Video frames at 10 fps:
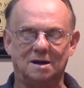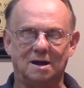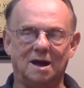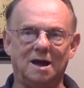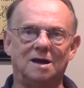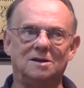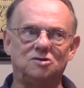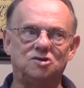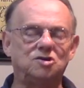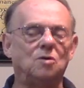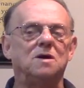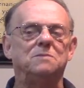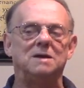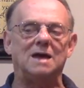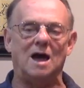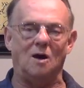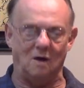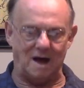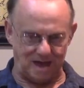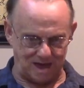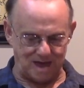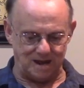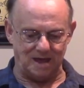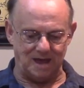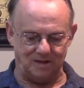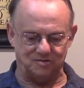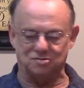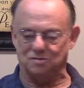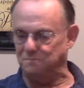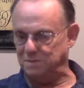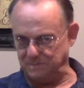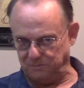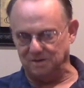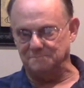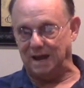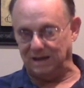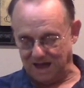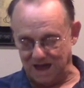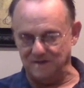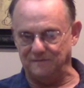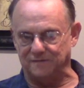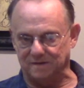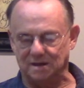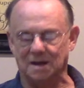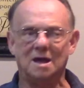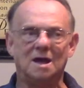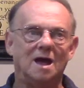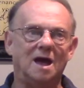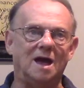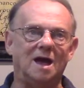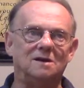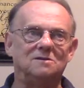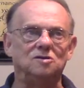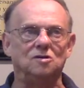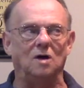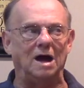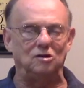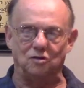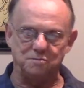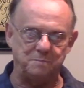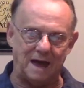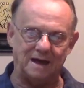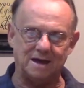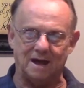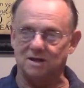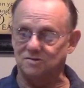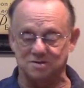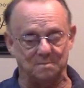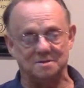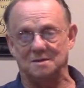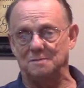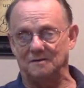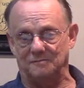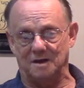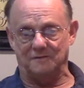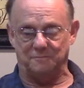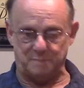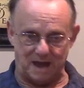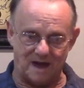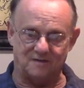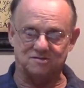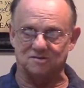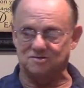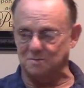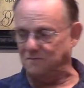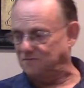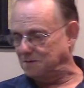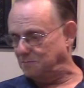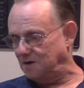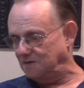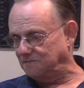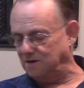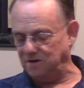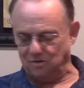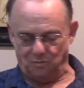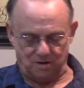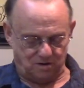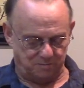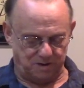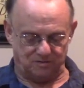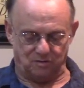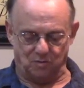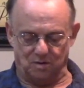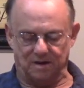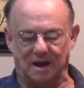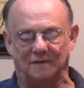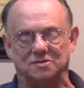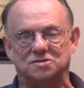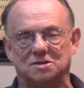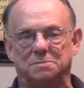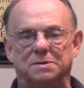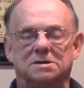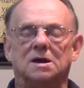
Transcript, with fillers: and showing me how I had had certain people in my life and and you know I look back at it and some of them have, have passed and some of them have you know went on to be with the Lord obviously but